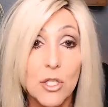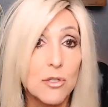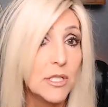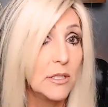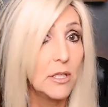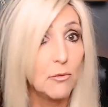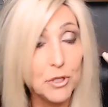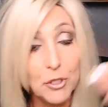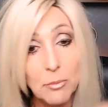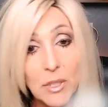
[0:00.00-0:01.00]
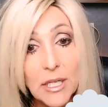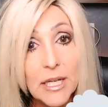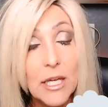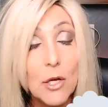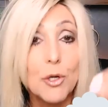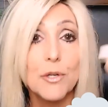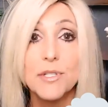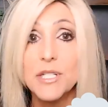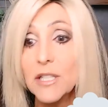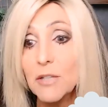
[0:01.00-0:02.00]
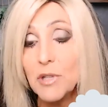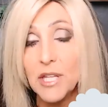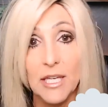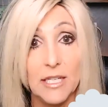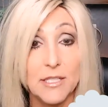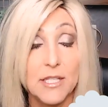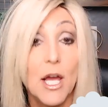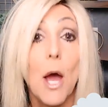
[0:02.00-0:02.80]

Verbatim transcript: you're dealing with humidity, or you're dealing with heat.